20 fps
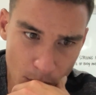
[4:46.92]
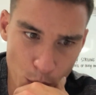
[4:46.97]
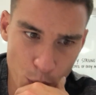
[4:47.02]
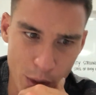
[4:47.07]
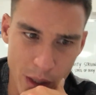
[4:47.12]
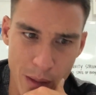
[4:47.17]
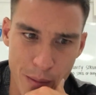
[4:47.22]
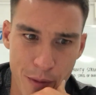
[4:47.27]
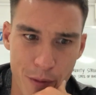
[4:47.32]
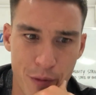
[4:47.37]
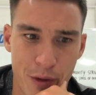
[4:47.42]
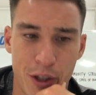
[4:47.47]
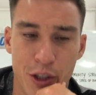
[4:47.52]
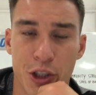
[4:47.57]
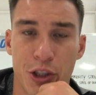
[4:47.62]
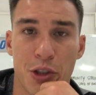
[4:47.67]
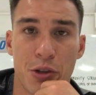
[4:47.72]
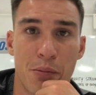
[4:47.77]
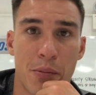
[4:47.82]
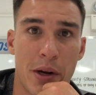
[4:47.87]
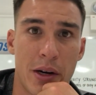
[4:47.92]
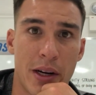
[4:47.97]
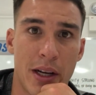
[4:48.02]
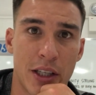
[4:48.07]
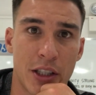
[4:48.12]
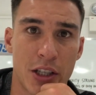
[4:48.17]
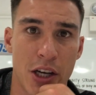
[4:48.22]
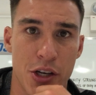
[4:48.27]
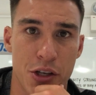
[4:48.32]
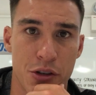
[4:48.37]
We're going to be finishing your Monday
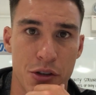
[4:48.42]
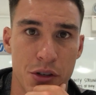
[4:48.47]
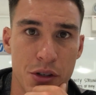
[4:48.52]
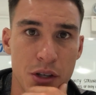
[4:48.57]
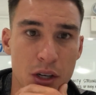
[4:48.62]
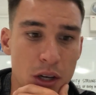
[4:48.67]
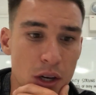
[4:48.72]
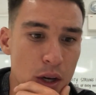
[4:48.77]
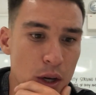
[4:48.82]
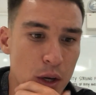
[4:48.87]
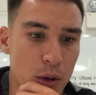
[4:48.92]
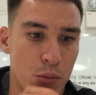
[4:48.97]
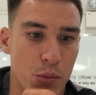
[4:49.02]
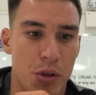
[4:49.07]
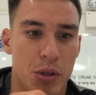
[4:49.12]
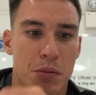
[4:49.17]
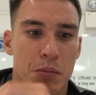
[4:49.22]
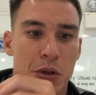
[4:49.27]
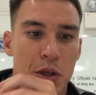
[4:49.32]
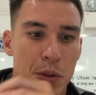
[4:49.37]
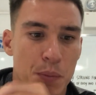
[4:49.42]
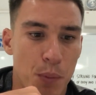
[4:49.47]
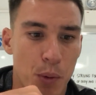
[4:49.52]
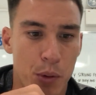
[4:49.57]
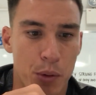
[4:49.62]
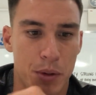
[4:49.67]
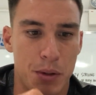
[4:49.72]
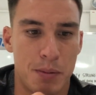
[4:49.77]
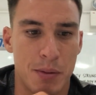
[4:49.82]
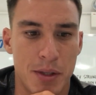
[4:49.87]
sessions with some
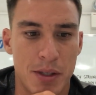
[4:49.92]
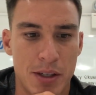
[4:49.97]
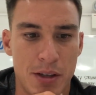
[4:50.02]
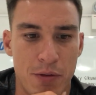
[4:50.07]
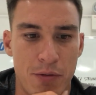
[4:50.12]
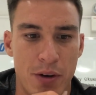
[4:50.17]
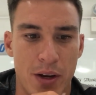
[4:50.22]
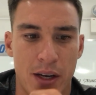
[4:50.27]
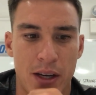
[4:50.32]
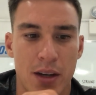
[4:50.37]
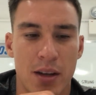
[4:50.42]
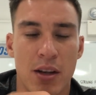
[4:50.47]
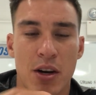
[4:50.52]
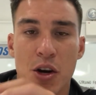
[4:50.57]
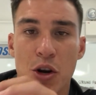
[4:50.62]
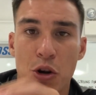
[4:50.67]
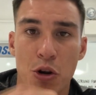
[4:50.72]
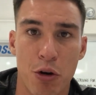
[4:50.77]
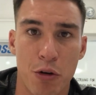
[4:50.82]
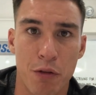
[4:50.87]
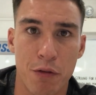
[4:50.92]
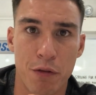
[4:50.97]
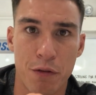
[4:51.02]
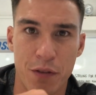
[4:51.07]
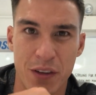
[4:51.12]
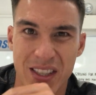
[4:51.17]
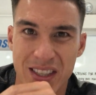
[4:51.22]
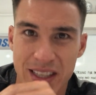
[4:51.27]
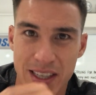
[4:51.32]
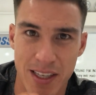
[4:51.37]
sport-specific,
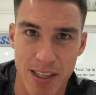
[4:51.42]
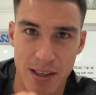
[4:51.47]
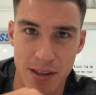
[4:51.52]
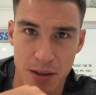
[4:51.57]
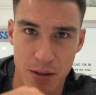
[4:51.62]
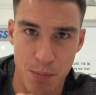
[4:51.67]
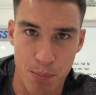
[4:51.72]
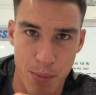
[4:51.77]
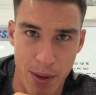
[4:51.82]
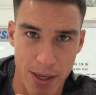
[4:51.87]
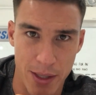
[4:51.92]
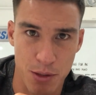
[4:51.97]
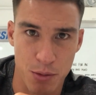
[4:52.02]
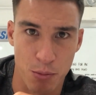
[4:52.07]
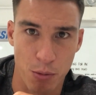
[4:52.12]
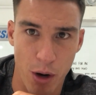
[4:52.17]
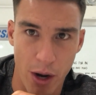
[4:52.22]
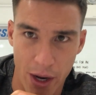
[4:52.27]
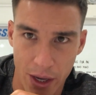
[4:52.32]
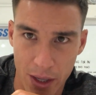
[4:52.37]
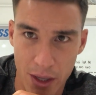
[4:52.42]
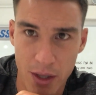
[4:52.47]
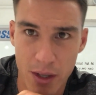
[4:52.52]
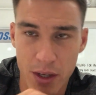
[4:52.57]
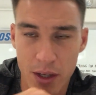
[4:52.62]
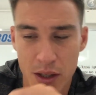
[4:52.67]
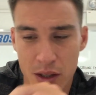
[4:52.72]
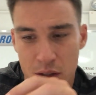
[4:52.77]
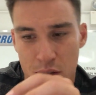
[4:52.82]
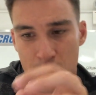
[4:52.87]
non-fatigue-based work.
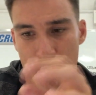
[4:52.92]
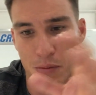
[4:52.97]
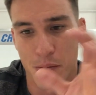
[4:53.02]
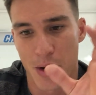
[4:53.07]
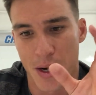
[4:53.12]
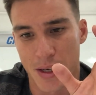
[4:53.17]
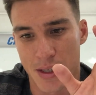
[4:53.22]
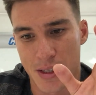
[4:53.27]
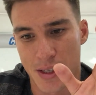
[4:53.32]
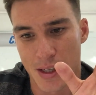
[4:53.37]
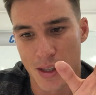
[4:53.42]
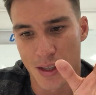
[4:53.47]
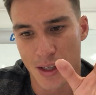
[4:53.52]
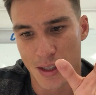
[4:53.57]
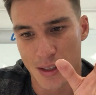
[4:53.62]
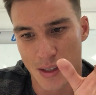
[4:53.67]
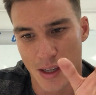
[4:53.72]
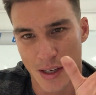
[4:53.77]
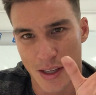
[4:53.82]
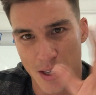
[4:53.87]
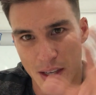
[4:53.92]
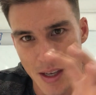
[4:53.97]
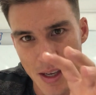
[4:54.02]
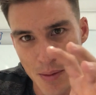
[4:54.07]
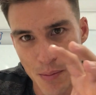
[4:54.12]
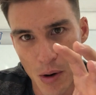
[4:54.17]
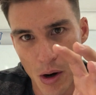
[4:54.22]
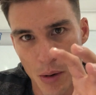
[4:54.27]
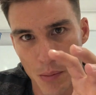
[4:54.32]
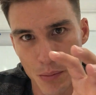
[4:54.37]
So you might see things like
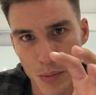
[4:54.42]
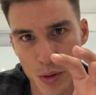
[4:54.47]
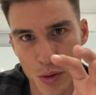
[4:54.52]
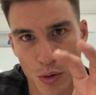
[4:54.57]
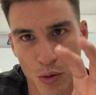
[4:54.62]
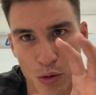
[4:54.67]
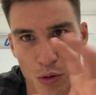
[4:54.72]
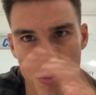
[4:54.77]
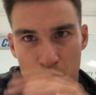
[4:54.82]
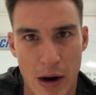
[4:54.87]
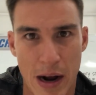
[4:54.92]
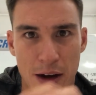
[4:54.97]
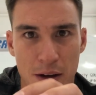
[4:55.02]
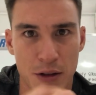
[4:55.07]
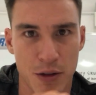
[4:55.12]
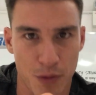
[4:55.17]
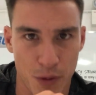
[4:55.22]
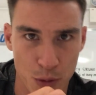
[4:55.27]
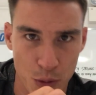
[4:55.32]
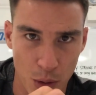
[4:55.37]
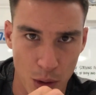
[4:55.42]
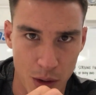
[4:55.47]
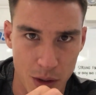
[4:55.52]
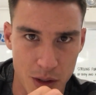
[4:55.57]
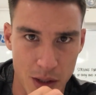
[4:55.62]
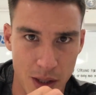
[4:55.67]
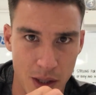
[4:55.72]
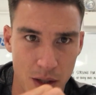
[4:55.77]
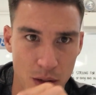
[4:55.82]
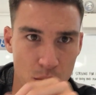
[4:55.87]
EMOMs or rounds for
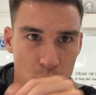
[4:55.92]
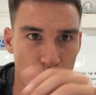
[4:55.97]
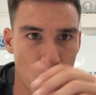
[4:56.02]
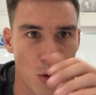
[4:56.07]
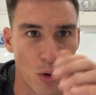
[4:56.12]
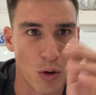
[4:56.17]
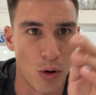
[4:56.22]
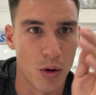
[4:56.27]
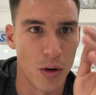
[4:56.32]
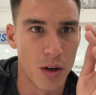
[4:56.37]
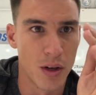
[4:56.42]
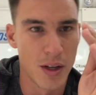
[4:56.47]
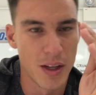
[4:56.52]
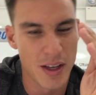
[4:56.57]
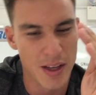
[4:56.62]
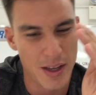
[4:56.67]
quality or